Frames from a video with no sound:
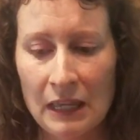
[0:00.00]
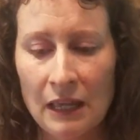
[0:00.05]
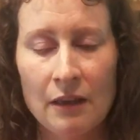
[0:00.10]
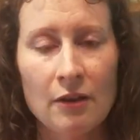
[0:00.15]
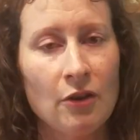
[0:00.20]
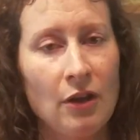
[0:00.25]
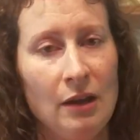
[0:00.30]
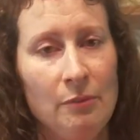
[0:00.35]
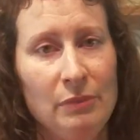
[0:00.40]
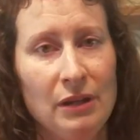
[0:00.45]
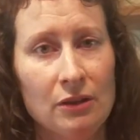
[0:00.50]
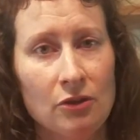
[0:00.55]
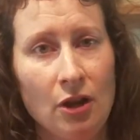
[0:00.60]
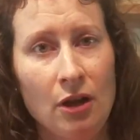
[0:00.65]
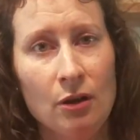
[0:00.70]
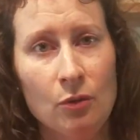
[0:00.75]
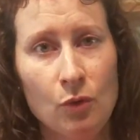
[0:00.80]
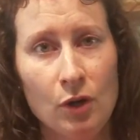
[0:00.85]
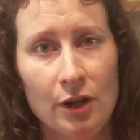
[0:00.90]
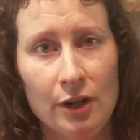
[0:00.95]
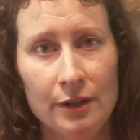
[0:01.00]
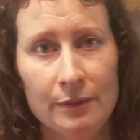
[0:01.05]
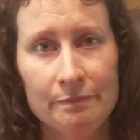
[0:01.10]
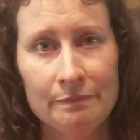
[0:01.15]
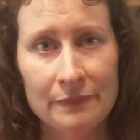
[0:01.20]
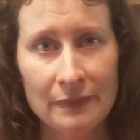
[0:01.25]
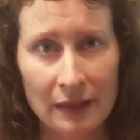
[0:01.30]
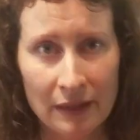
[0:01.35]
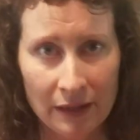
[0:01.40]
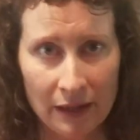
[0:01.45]
okay, big long word,
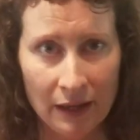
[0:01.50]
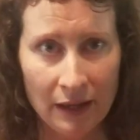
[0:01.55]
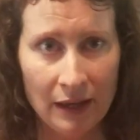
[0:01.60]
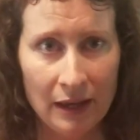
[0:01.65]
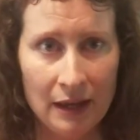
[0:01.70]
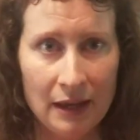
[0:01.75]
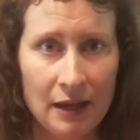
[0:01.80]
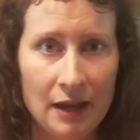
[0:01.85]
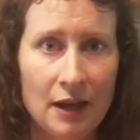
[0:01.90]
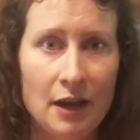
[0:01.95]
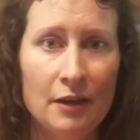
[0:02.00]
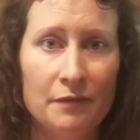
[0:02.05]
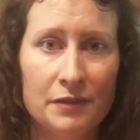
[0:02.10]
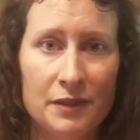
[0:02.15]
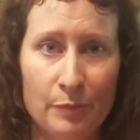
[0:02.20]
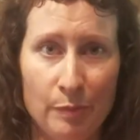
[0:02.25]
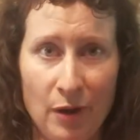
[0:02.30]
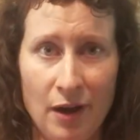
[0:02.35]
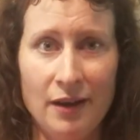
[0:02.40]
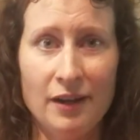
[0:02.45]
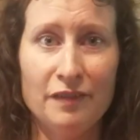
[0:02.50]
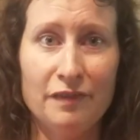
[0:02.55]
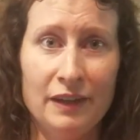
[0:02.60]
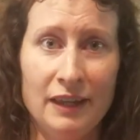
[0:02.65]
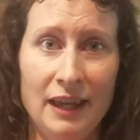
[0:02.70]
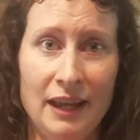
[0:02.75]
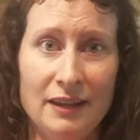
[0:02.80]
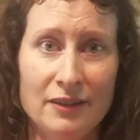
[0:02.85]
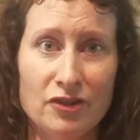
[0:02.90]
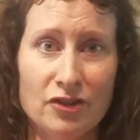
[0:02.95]
of
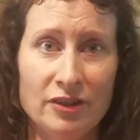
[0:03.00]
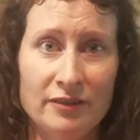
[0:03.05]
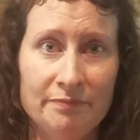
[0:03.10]
saponification.